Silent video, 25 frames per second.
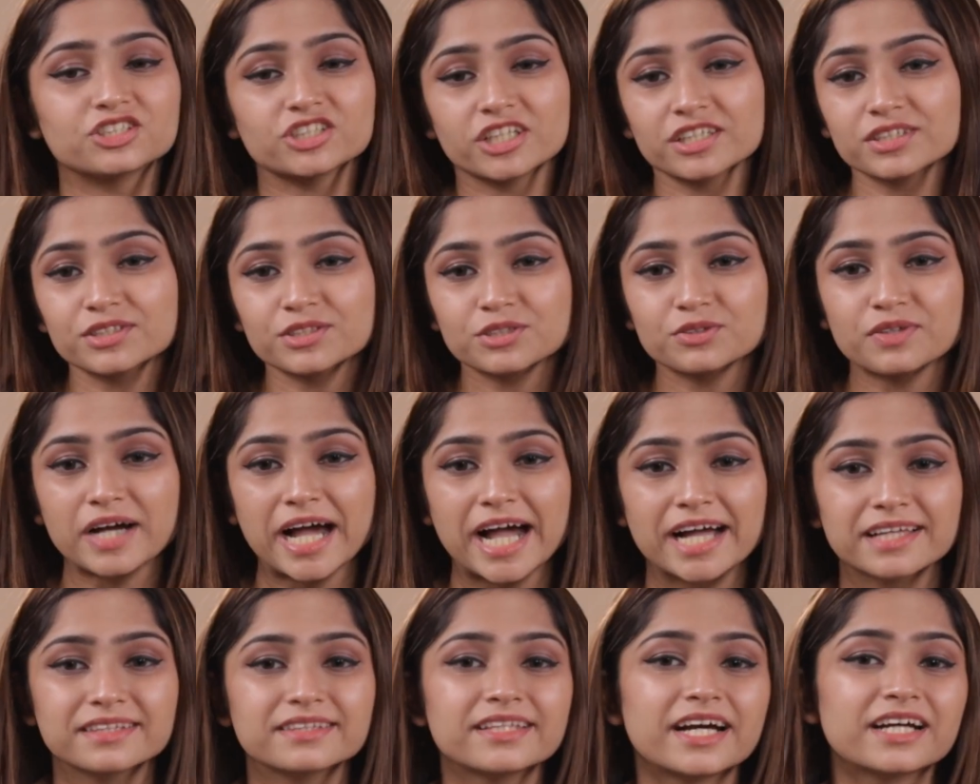just to
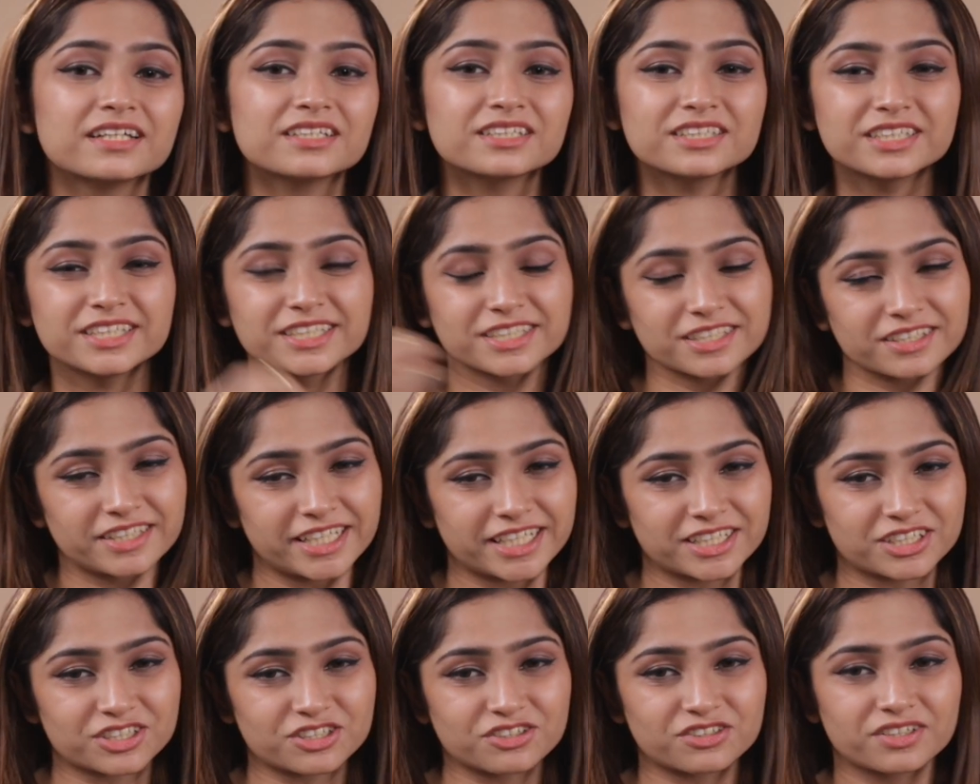add that little
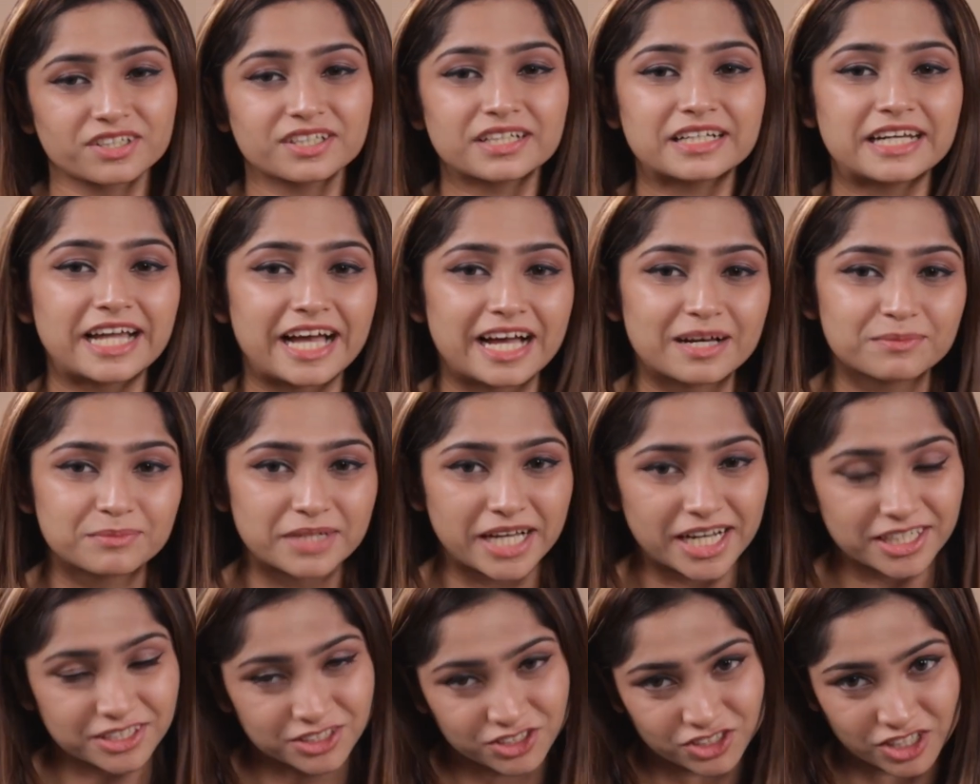extra glam
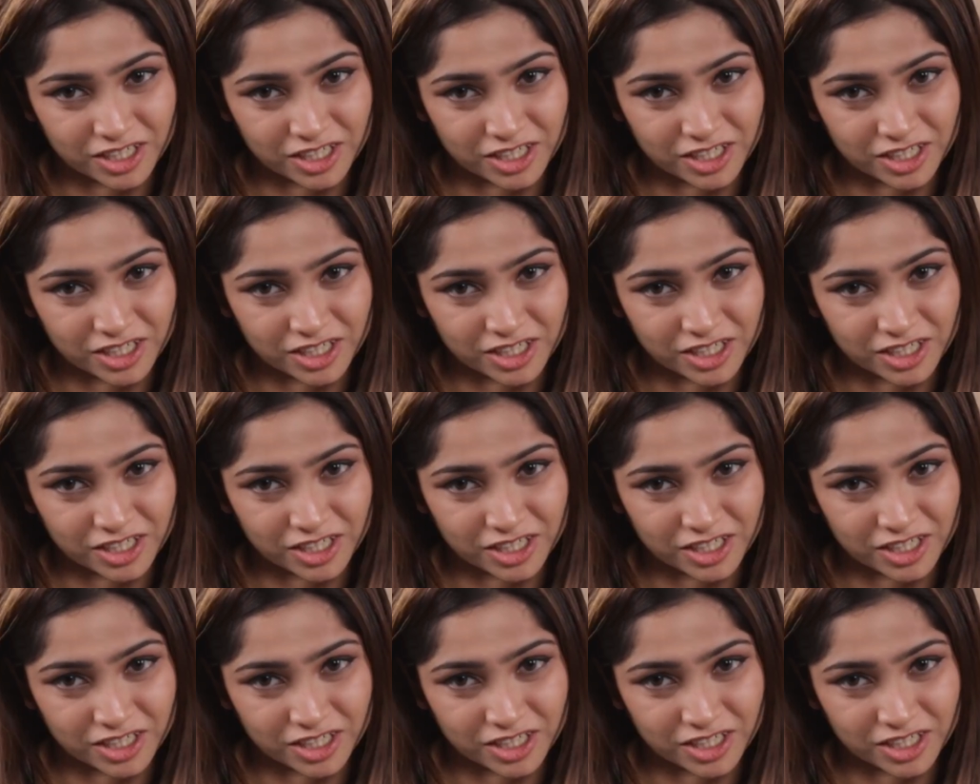and